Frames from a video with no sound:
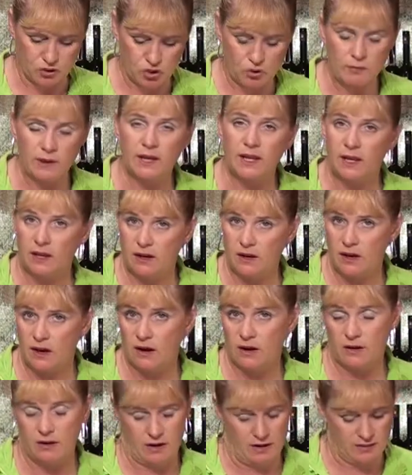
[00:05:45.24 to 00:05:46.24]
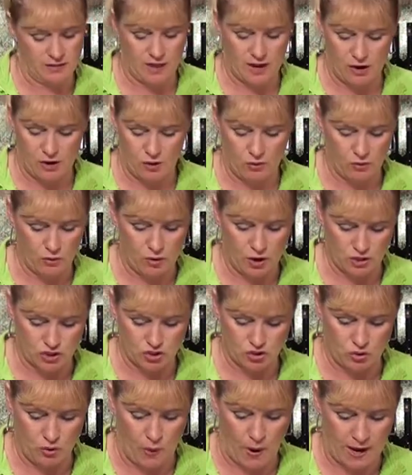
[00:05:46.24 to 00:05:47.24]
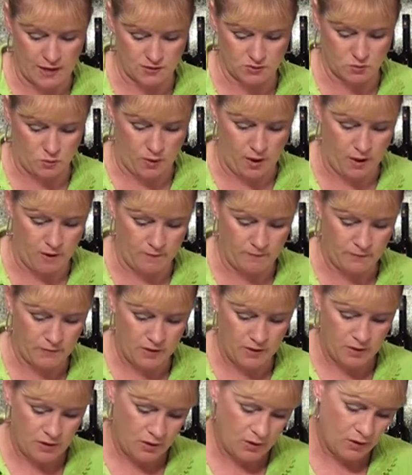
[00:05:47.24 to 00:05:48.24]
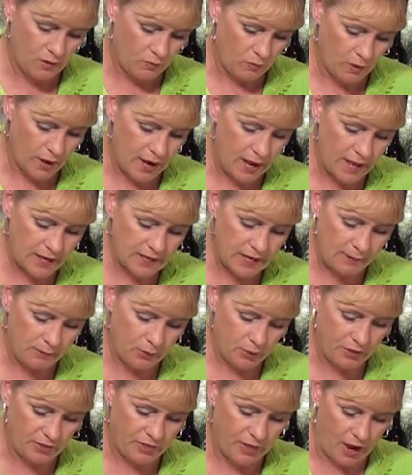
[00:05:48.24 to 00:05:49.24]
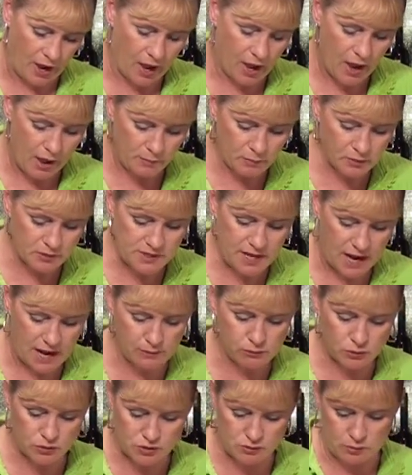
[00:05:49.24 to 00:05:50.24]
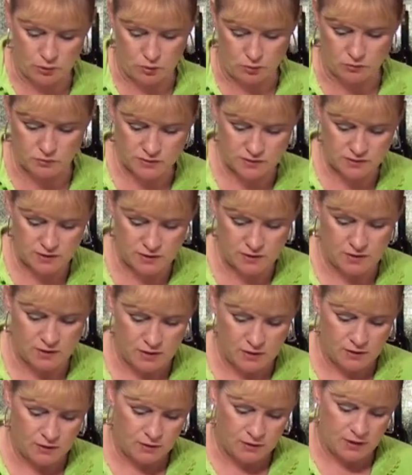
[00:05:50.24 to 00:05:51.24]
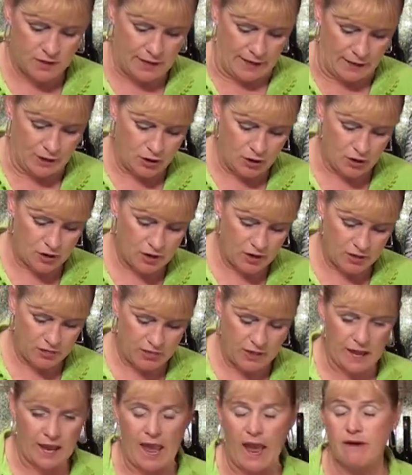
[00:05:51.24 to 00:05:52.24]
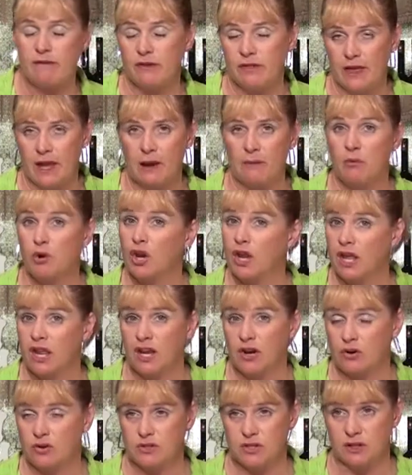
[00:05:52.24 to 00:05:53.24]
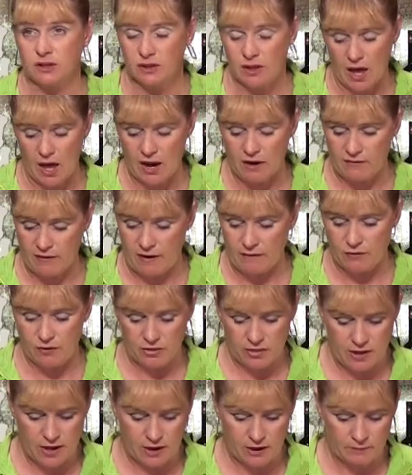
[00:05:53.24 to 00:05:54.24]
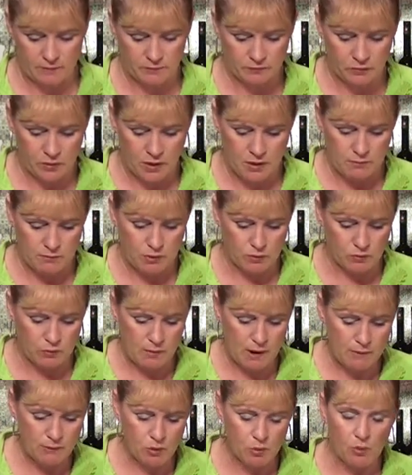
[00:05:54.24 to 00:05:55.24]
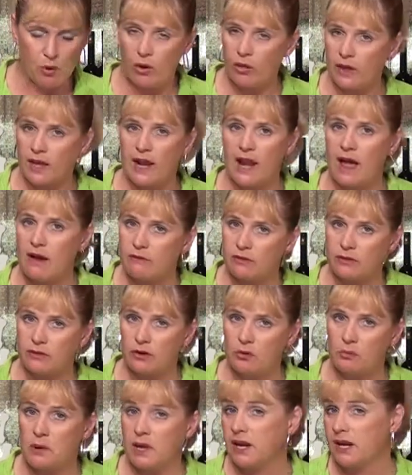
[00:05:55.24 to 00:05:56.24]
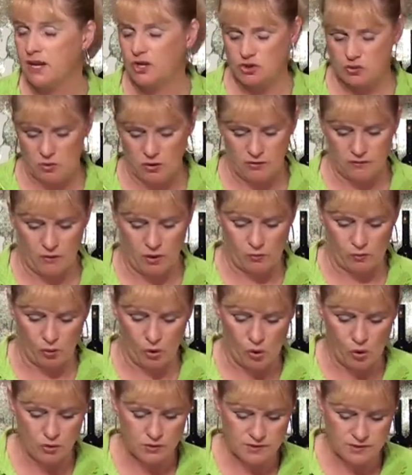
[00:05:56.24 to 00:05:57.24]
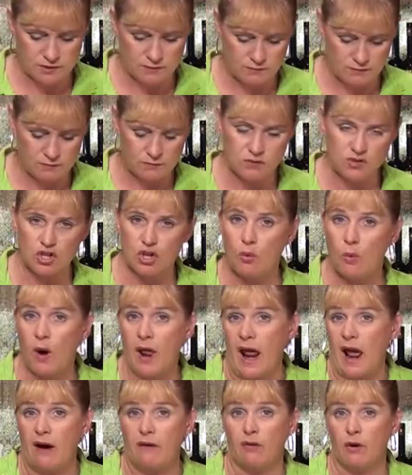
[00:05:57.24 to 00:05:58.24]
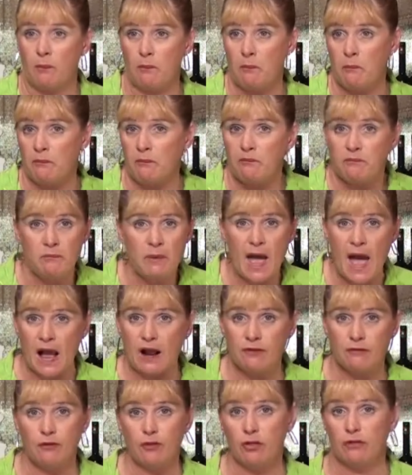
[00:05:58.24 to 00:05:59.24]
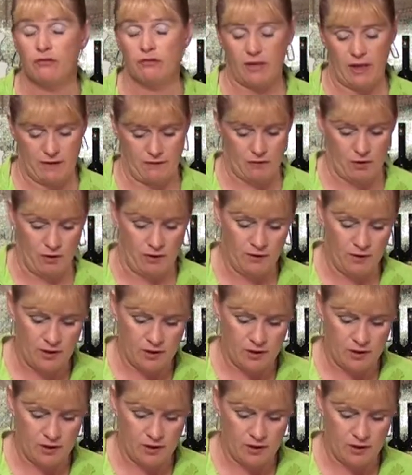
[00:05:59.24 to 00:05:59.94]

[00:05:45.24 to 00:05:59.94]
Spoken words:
too many in here, they don't crush quite as well. Want to end up with a couple tablespoons. I know you're going to think everything I'm putting in here is a lot of everything, but remember, we're only going to have a little bit in each one of our rolls, so you want to have a packed full of flavor.